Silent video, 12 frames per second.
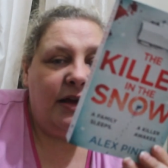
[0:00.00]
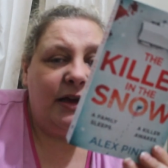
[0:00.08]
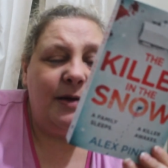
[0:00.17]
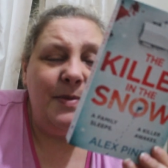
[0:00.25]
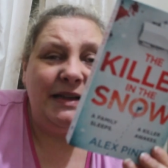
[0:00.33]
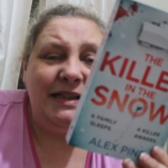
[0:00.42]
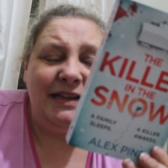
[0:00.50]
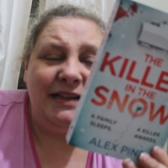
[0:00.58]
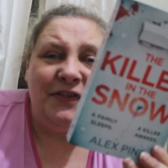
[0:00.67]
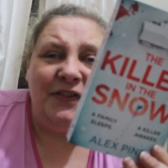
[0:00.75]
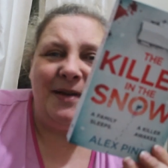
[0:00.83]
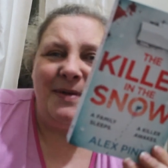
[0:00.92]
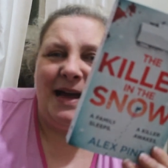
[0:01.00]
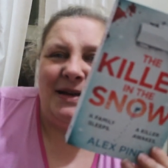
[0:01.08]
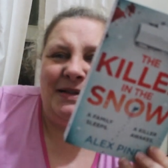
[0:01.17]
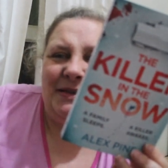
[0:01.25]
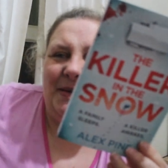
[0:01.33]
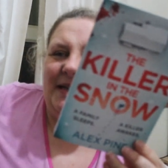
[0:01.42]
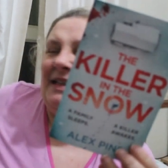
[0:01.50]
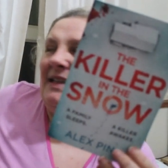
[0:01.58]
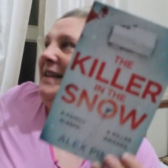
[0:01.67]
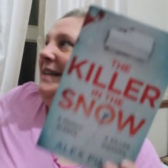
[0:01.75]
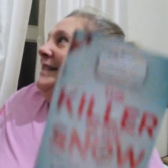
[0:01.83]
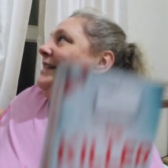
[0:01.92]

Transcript: committed at the farmhouse 20 years